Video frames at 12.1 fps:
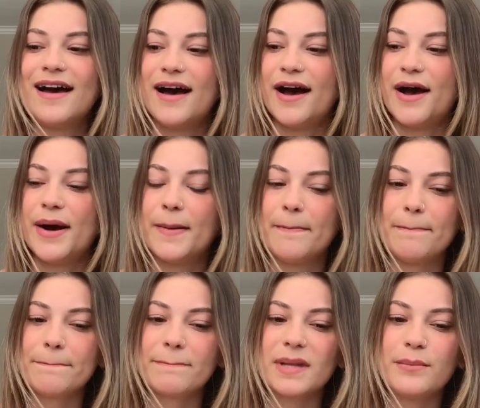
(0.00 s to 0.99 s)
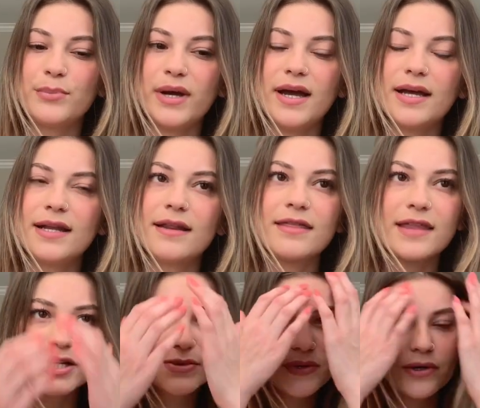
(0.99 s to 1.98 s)
But
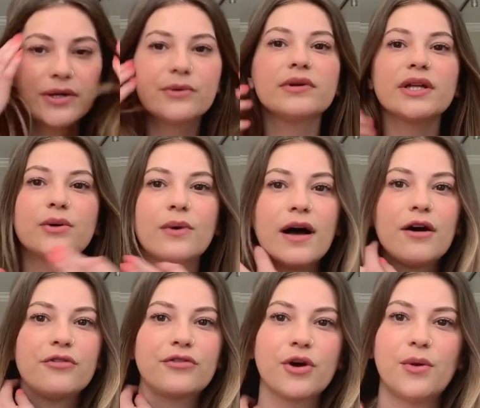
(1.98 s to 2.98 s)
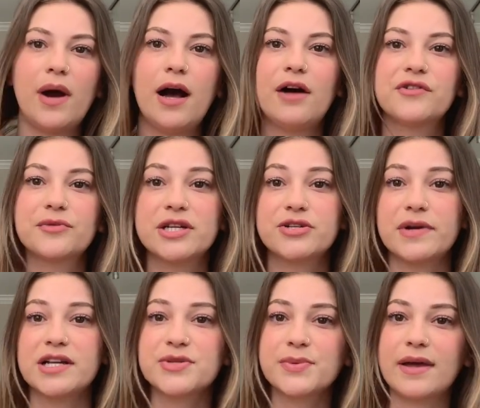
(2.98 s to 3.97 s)
things were going really well for a while after my
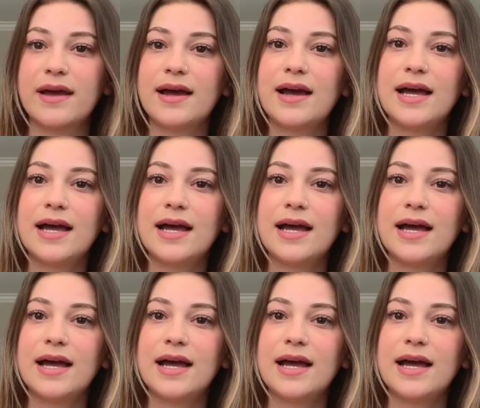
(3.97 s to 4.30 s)
transplant,